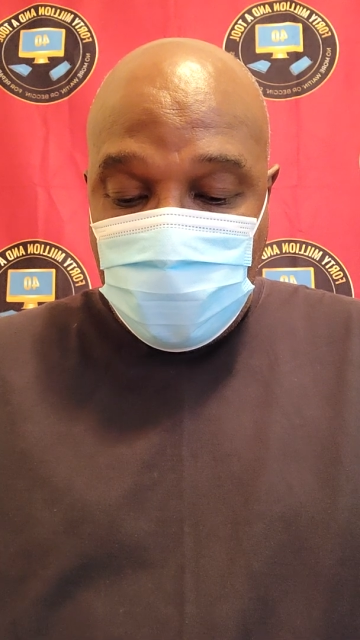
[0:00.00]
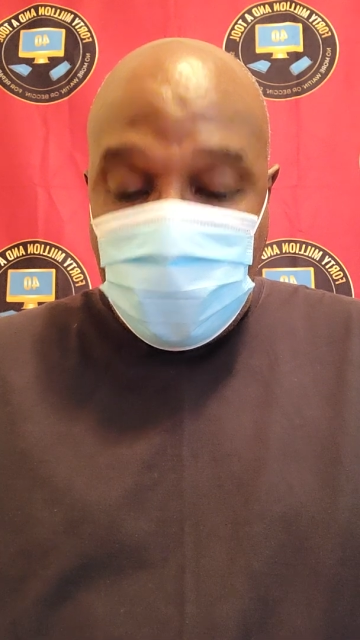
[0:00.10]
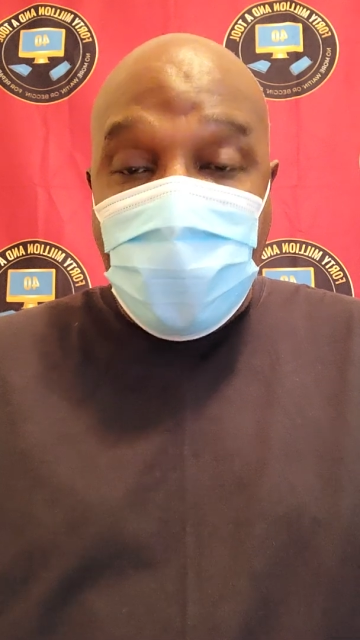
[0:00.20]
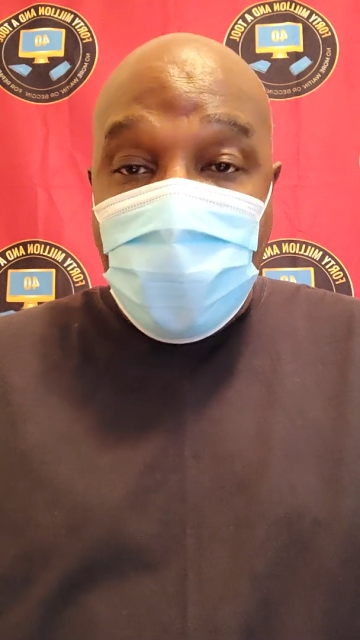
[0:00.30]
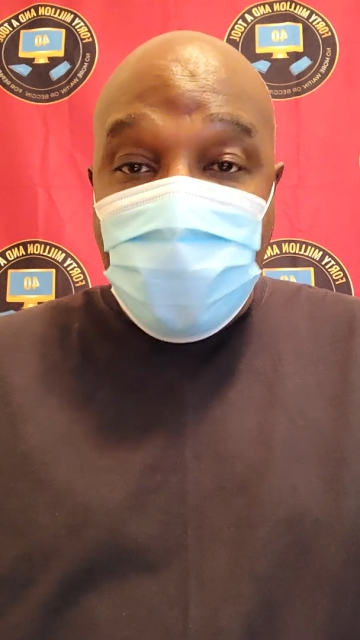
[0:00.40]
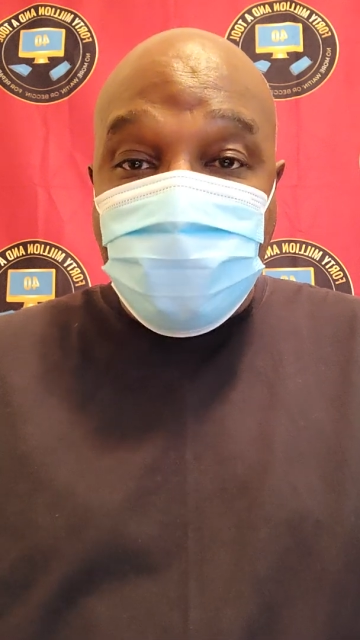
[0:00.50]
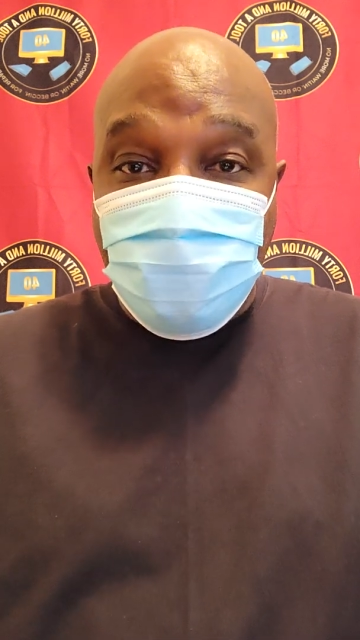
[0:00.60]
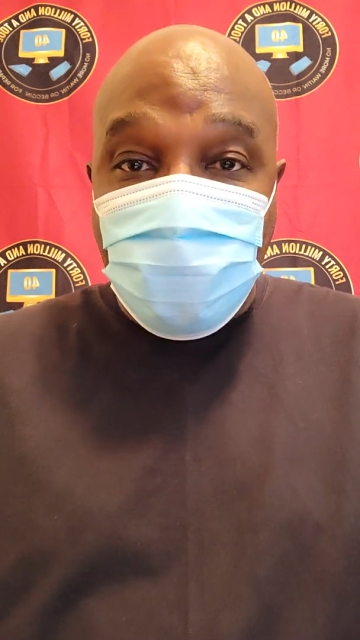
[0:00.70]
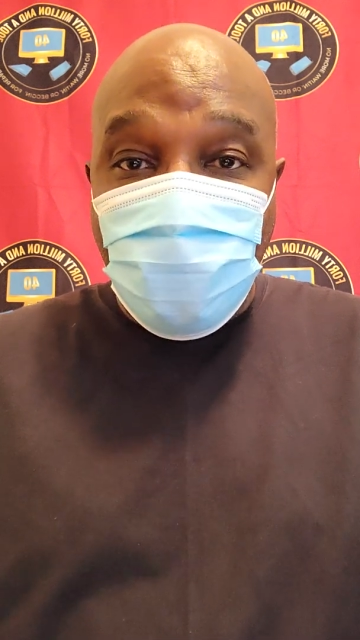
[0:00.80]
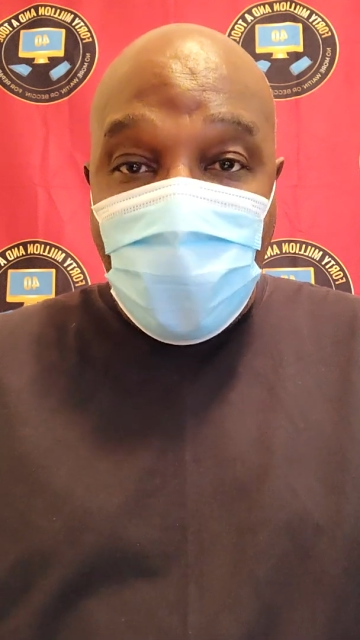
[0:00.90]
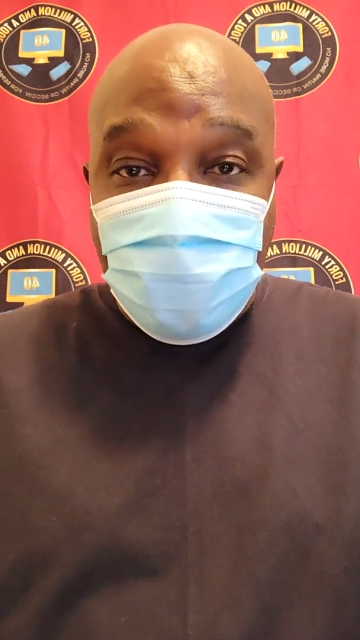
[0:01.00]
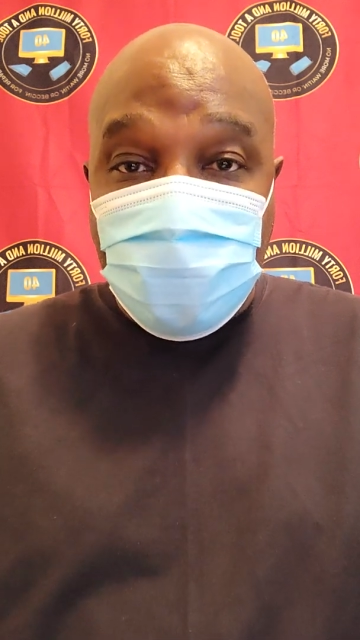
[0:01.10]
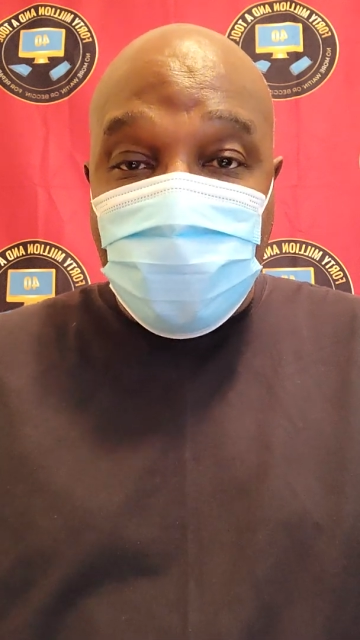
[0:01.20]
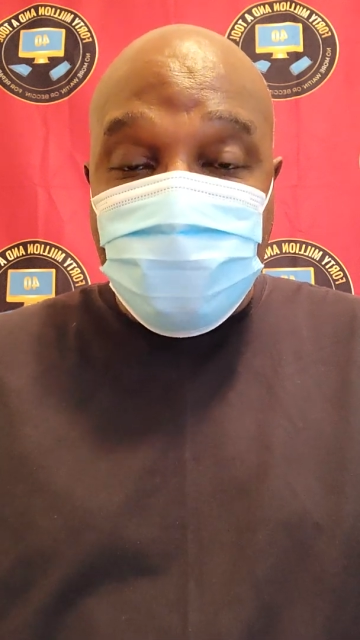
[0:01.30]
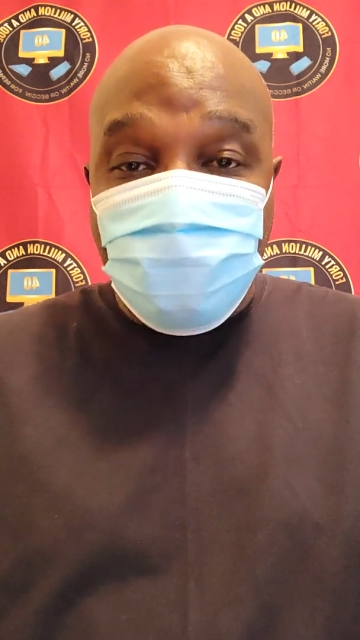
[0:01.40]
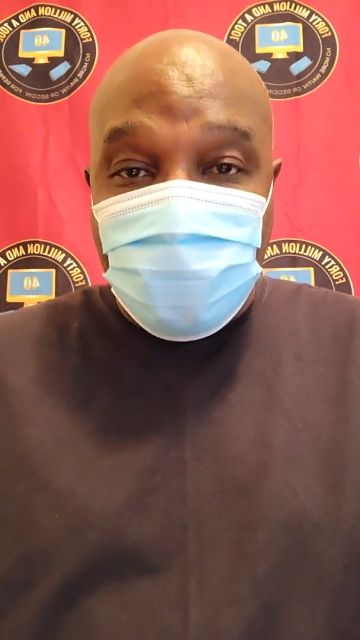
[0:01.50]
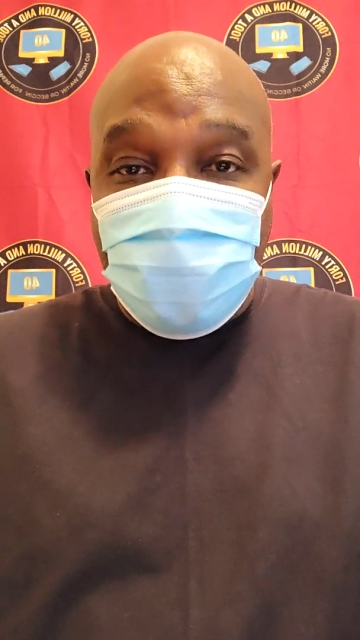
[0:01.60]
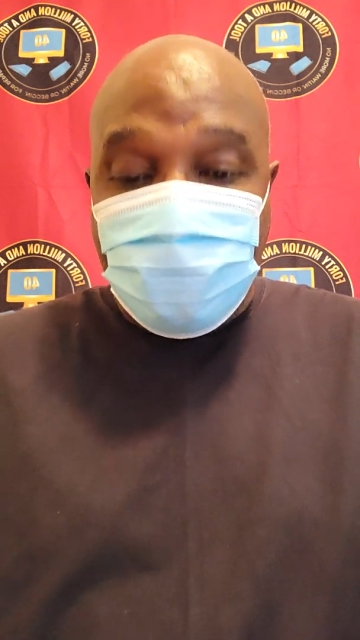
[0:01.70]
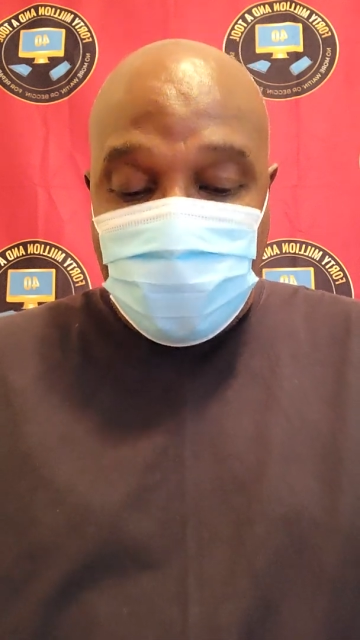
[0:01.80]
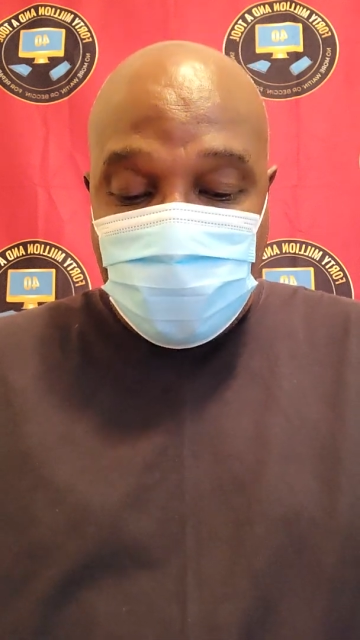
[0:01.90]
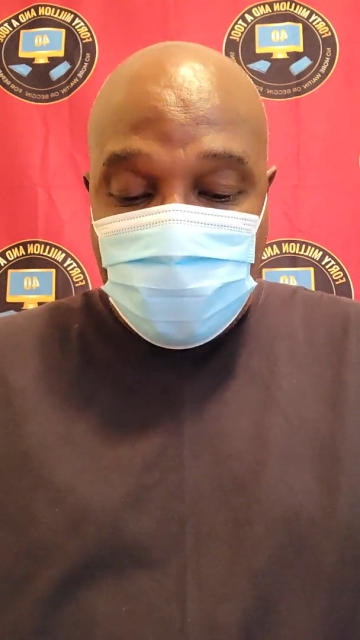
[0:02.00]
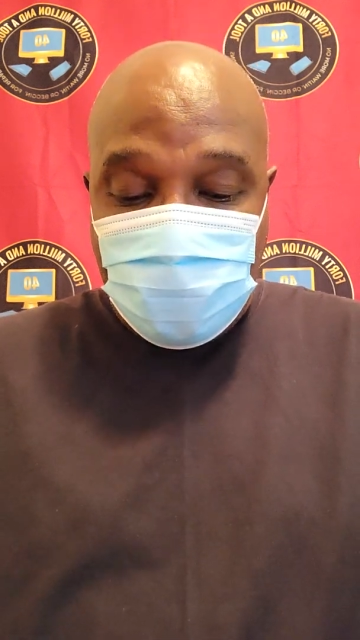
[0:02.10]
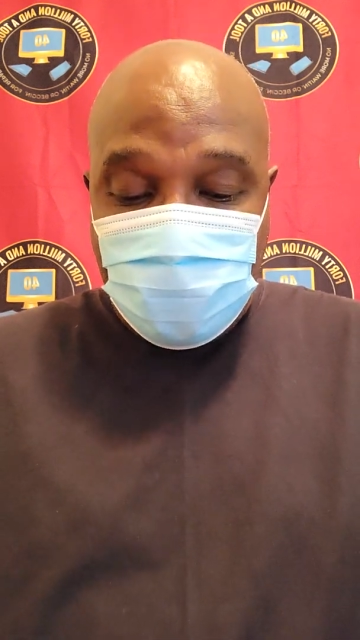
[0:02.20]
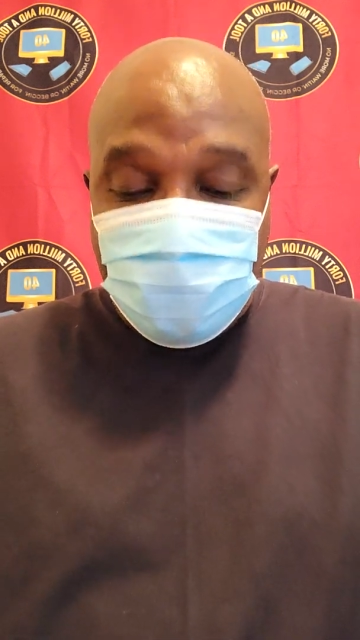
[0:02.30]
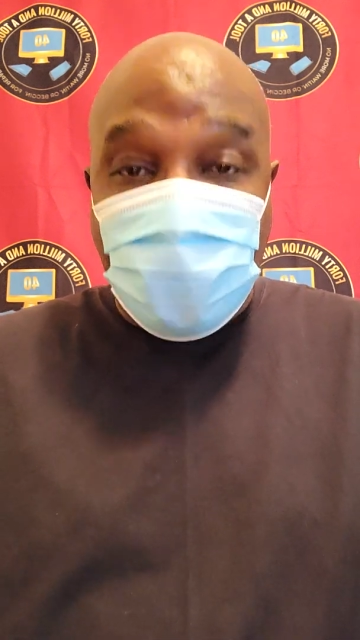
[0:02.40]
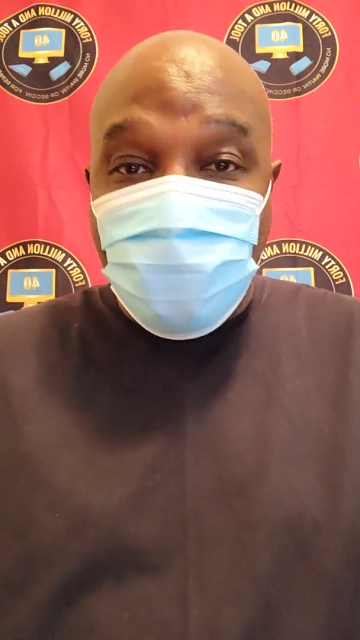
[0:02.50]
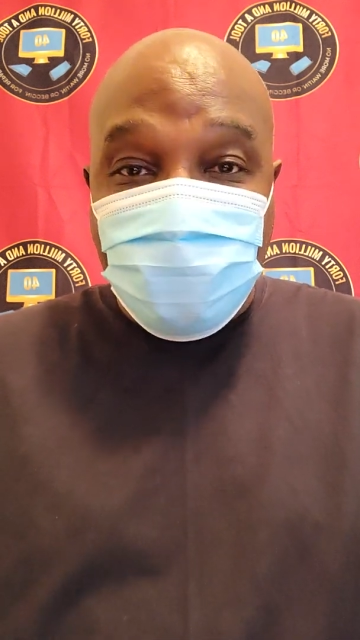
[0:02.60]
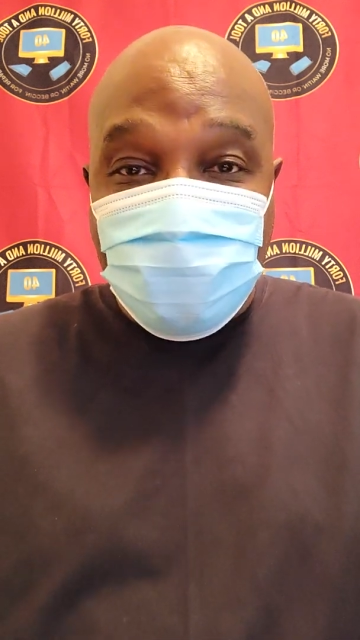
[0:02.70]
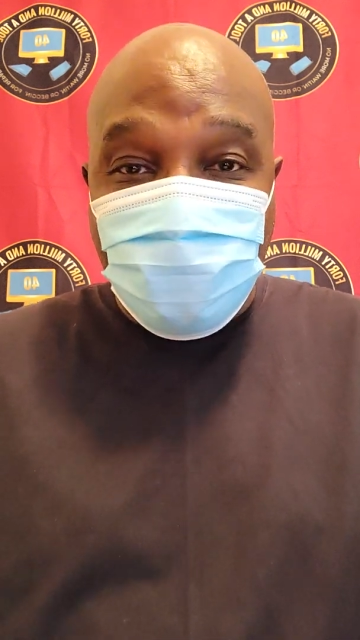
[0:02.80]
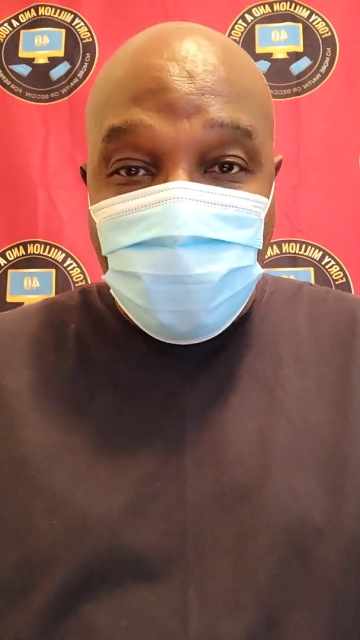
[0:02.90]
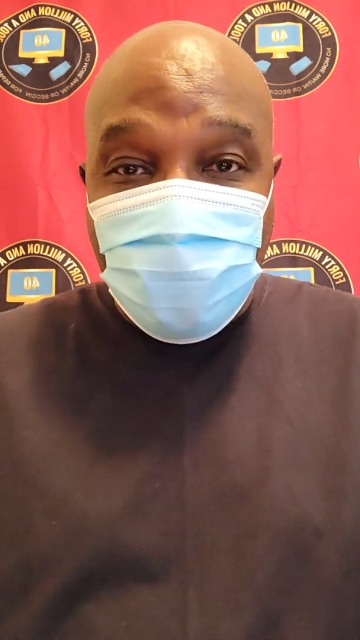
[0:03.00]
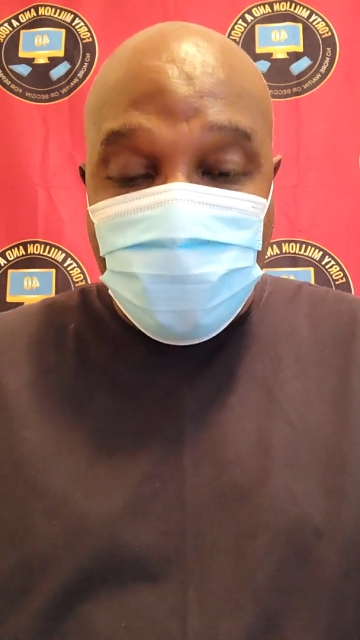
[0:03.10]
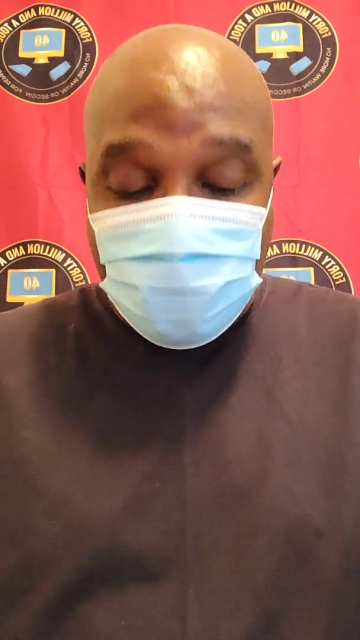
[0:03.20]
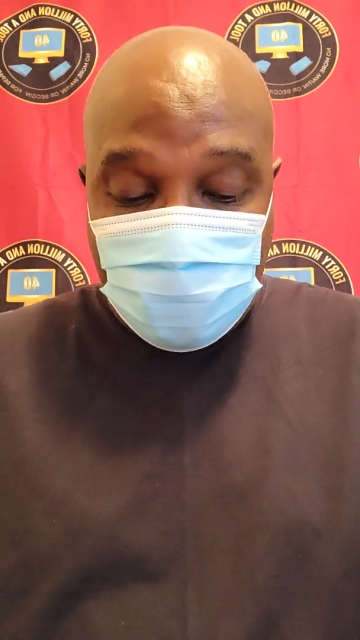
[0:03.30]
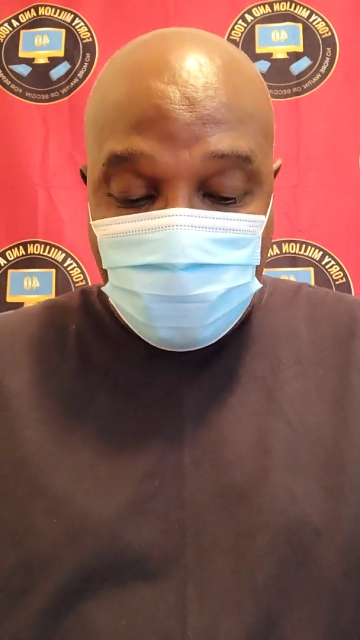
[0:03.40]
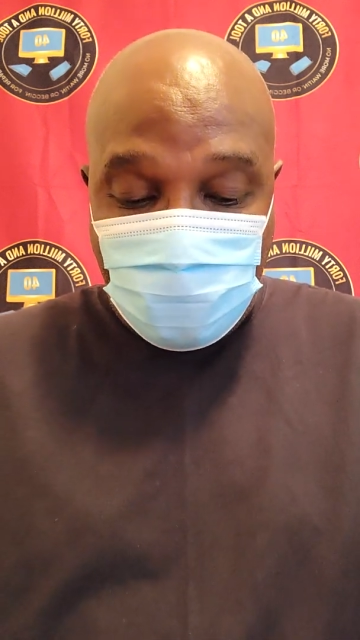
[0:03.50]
there had to be white kids believing they were superior.